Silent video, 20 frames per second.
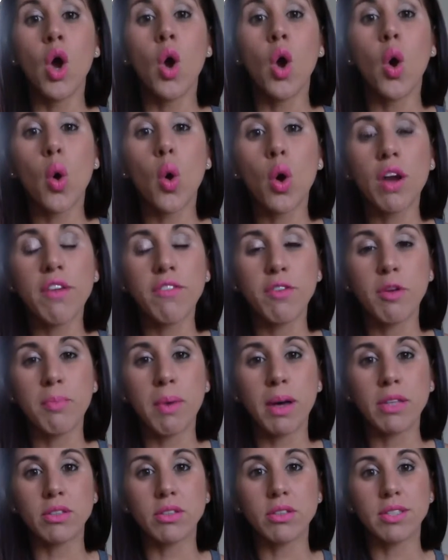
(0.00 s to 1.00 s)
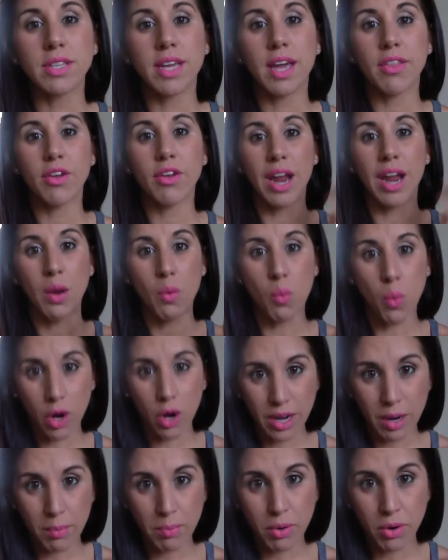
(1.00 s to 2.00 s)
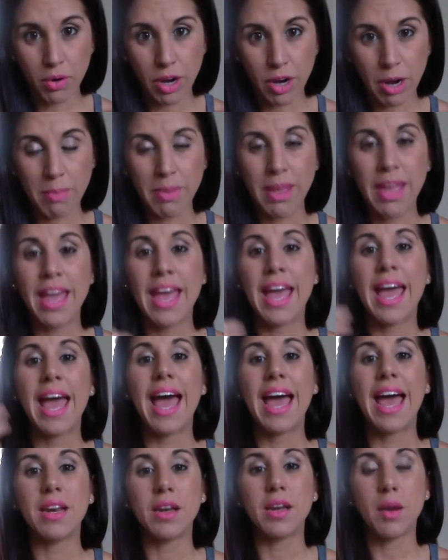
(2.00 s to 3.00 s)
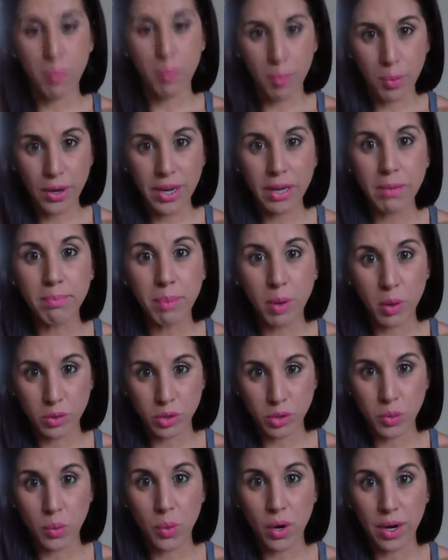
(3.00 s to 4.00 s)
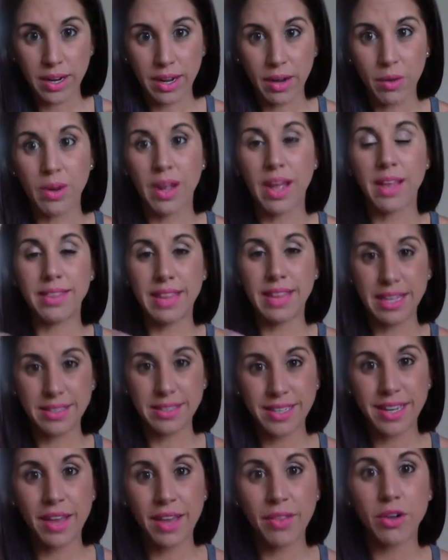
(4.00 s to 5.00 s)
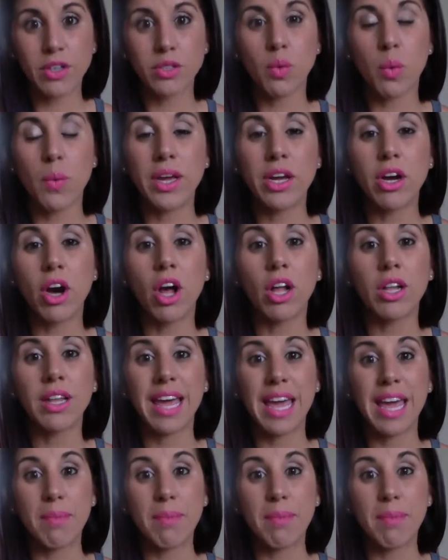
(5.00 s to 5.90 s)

Or if you bundle together a workout program and pre and post workout, and that together is what we call a